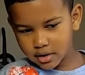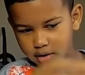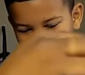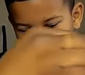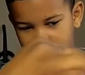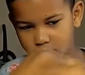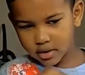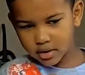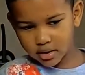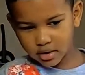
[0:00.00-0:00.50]

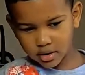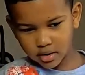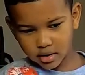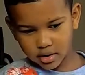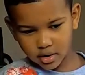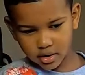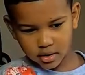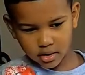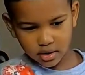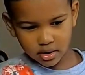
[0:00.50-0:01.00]

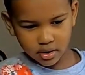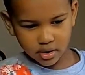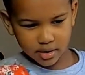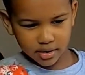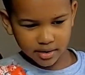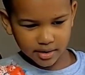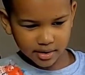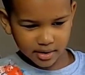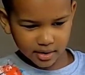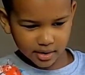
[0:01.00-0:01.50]

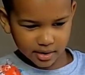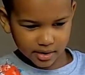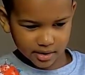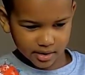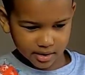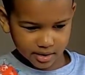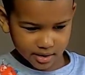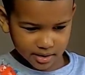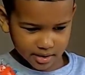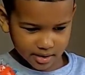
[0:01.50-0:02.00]

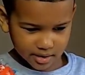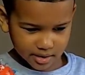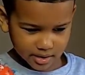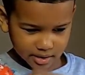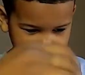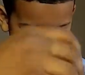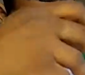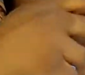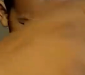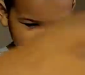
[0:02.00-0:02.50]

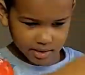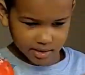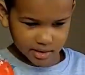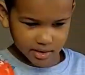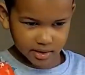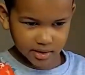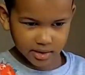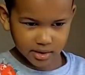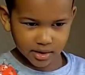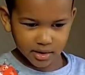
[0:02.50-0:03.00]

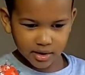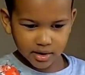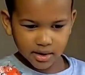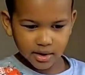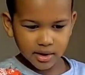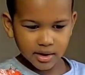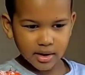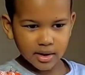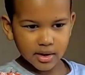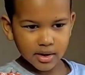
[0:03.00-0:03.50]

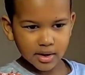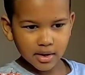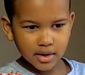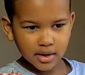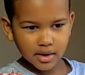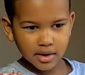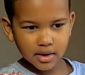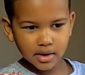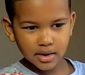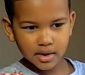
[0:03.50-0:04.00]

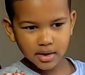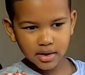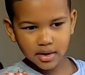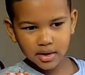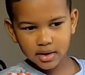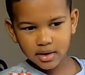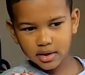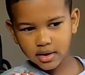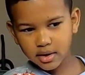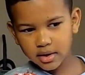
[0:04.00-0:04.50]

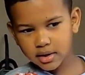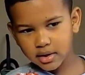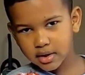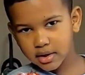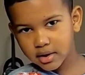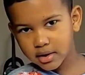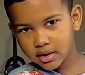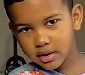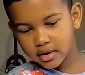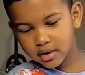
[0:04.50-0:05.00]

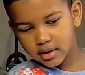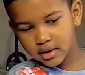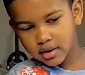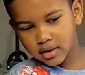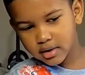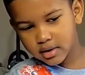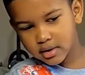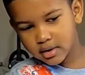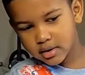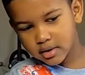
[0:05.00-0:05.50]

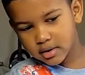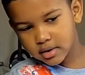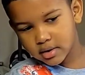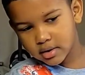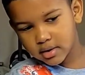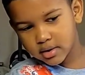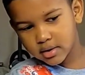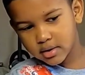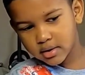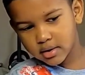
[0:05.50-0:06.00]

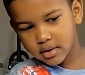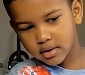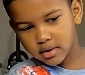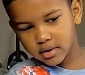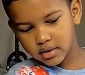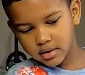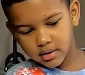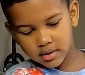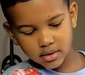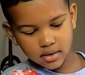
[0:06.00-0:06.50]

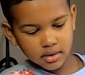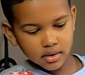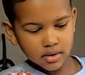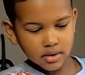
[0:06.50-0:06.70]
[no speech]